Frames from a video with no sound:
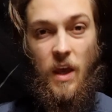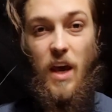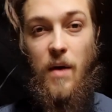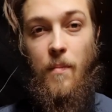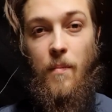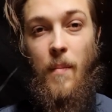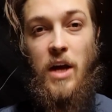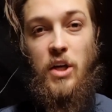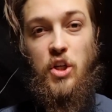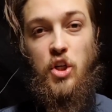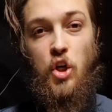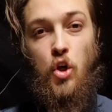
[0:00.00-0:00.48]

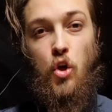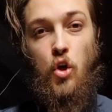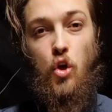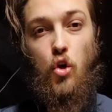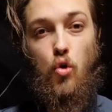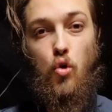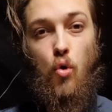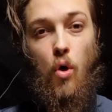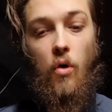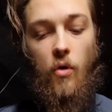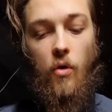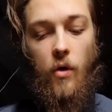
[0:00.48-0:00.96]
Imagine
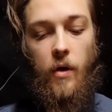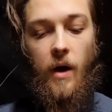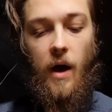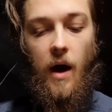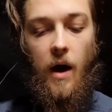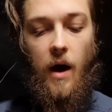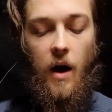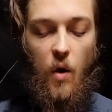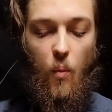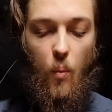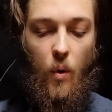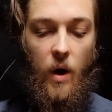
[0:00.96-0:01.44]
you are on a
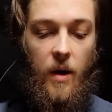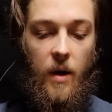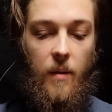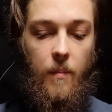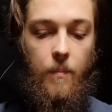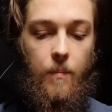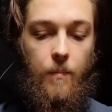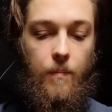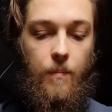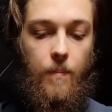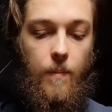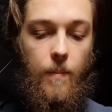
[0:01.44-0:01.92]
highway.
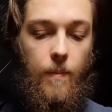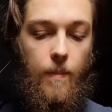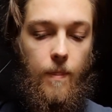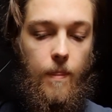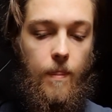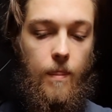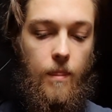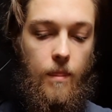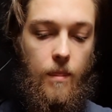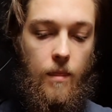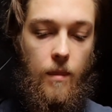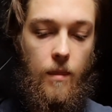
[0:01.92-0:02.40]

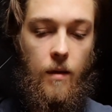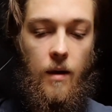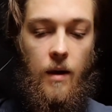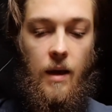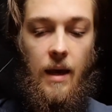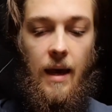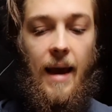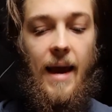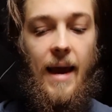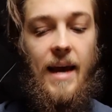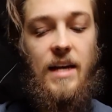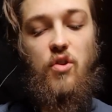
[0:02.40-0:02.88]

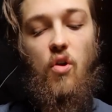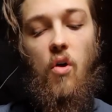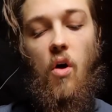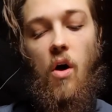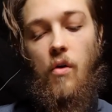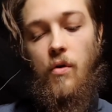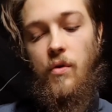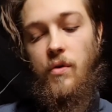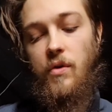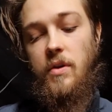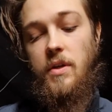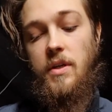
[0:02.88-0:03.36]
As you
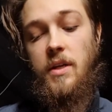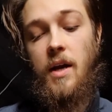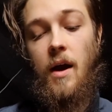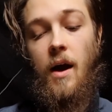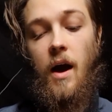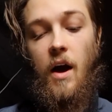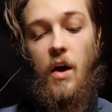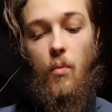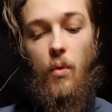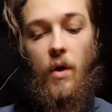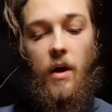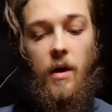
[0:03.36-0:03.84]
are on this
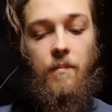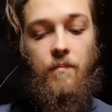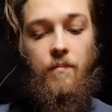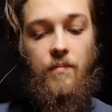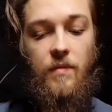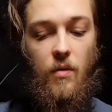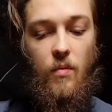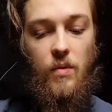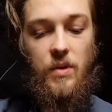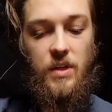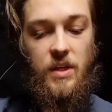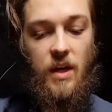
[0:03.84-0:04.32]
highway,
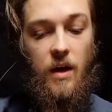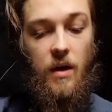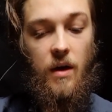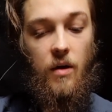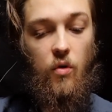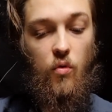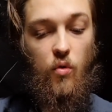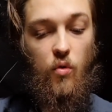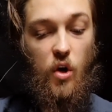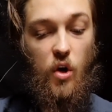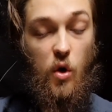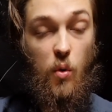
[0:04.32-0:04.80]
there is a
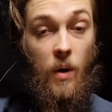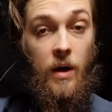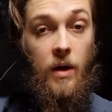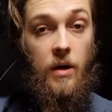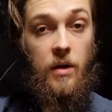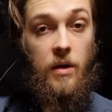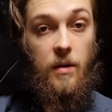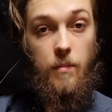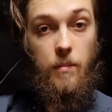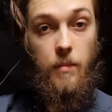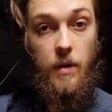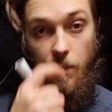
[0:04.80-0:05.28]

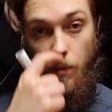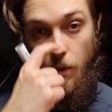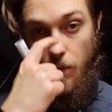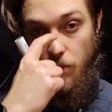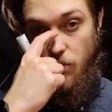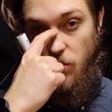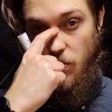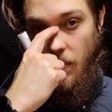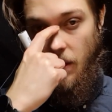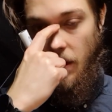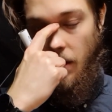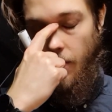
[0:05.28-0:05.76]
required minimum
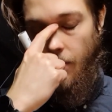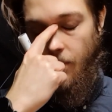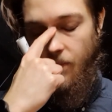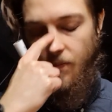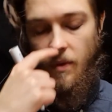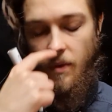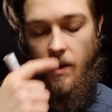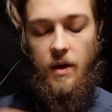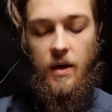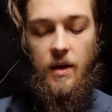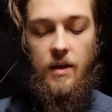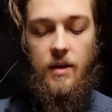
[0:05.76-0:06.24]
speed.
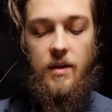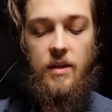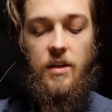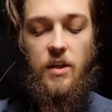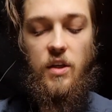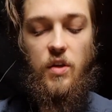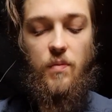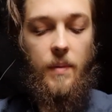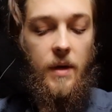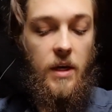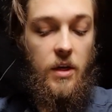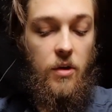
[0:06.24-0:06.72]
This is the
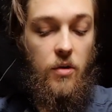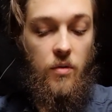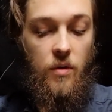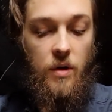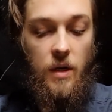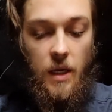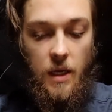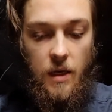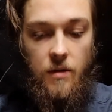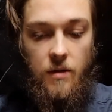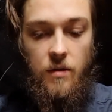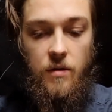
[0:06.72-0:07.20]
speed you
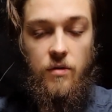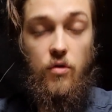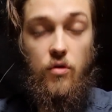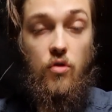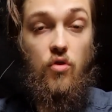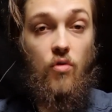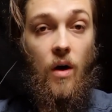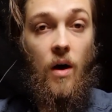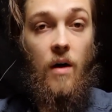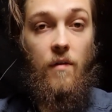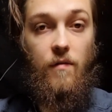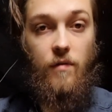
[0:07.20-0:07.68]
need to
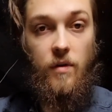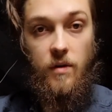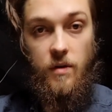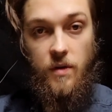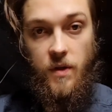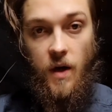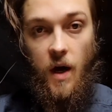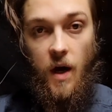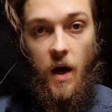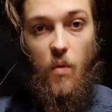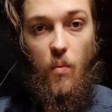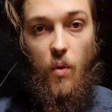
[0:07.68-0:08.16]
drive on this
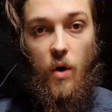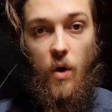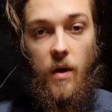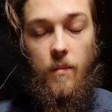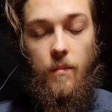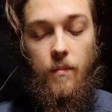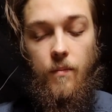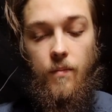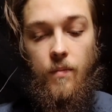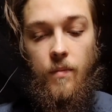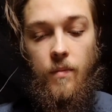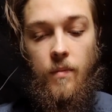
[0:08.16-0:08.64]
highway.
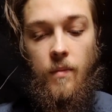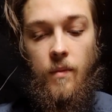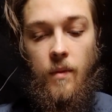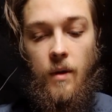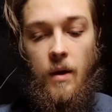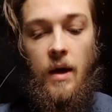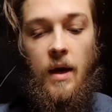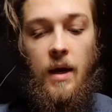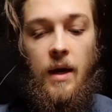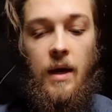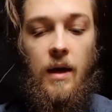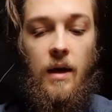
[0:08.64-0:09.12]

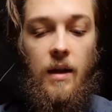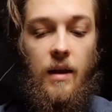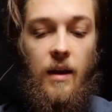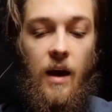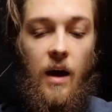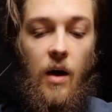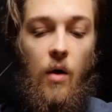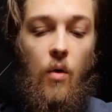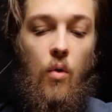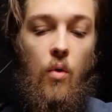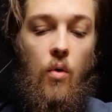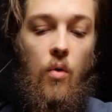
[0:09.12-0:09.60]

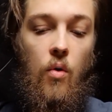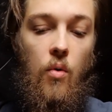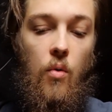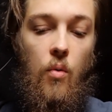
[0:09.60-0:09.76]
Now,